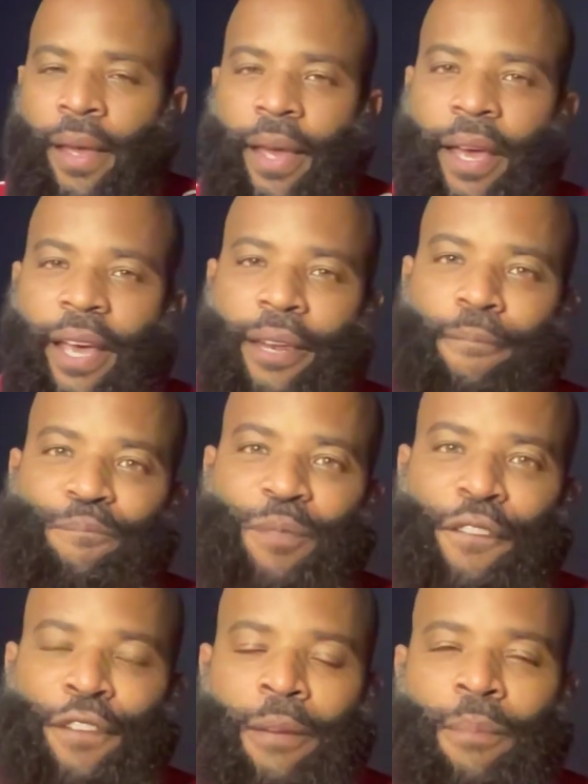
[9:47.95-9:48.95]
And
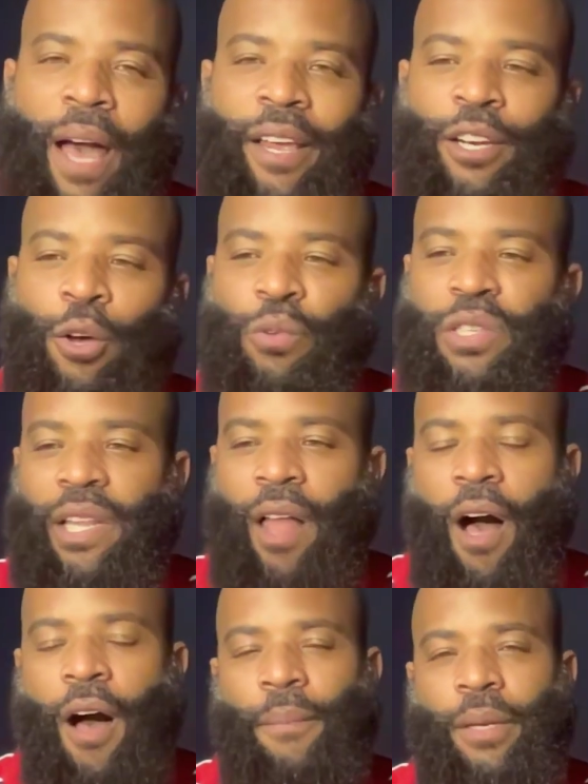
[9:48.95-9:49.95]
if anybody knows
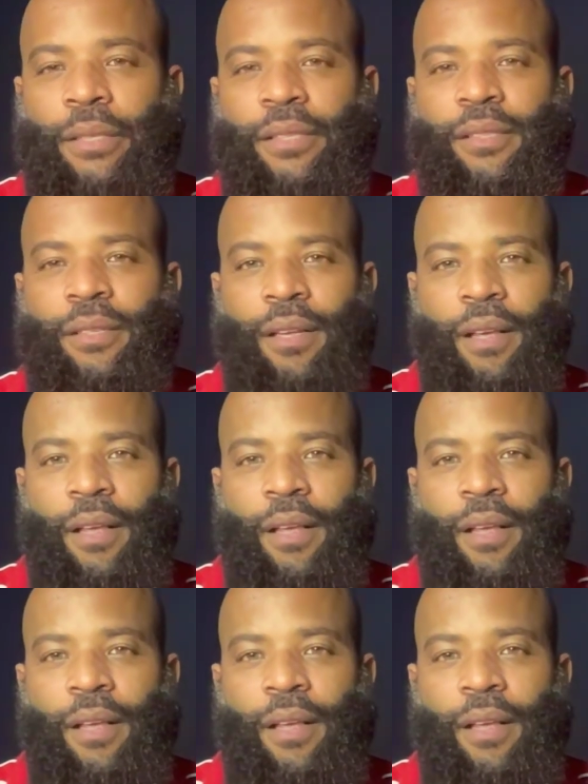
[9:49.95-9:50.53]
llamas,